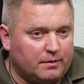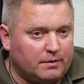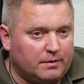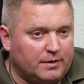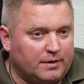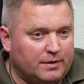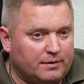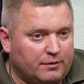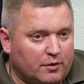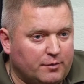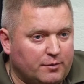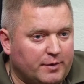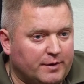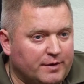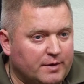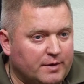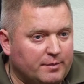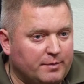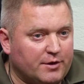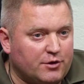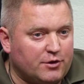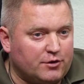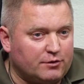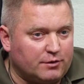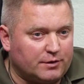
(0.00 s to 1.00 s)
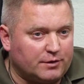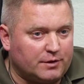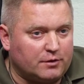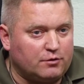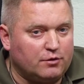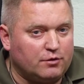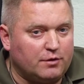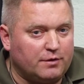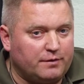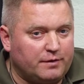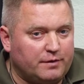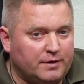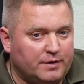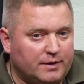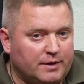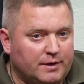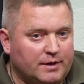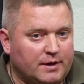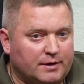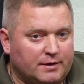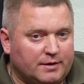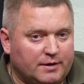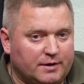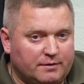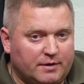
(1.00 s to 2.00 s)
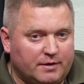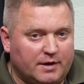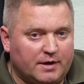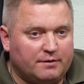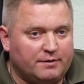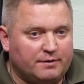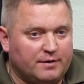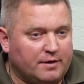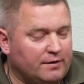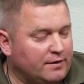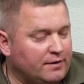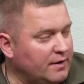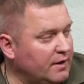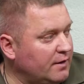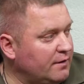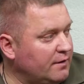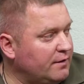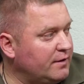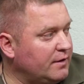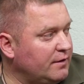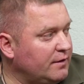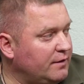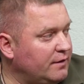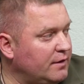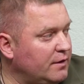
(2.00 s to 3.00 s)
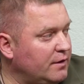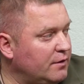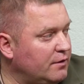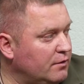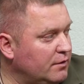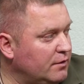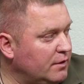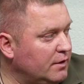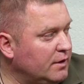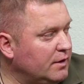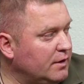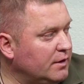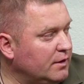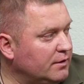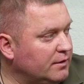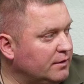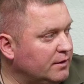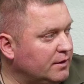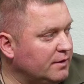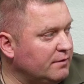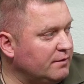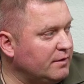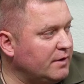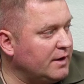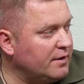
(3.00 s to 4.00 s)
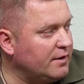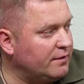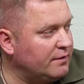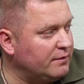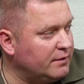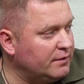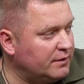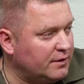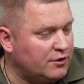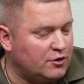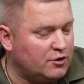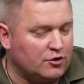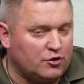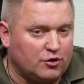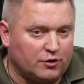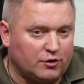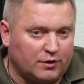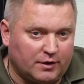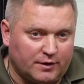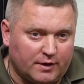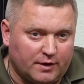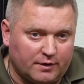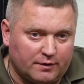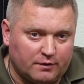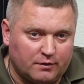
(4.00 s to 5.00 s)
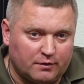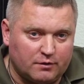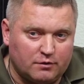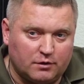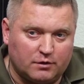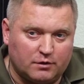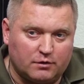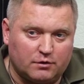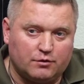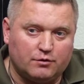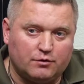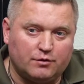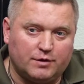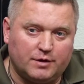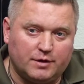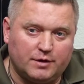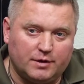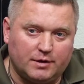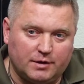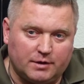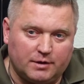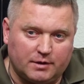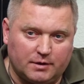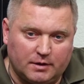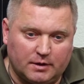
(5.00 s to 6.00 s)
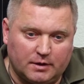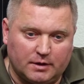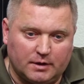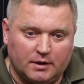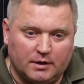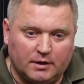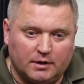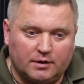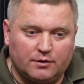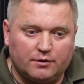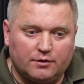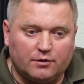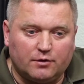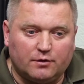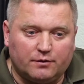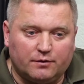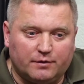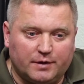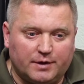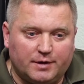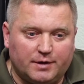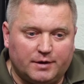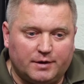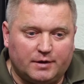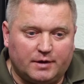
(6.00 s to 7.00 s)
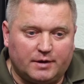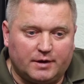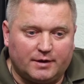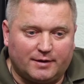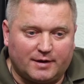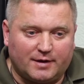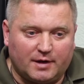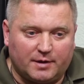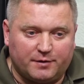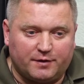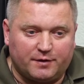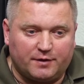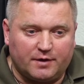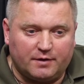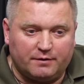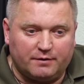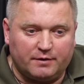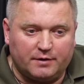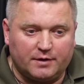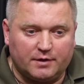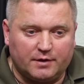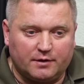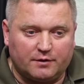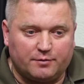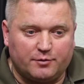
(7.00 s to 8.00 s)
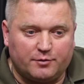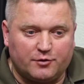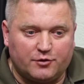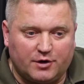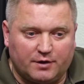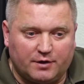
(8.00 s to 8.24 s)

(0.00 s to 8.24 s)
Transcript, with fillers: for 70 years, Europe have not seen the war as we have uh, with Russia. It's since 2014, and the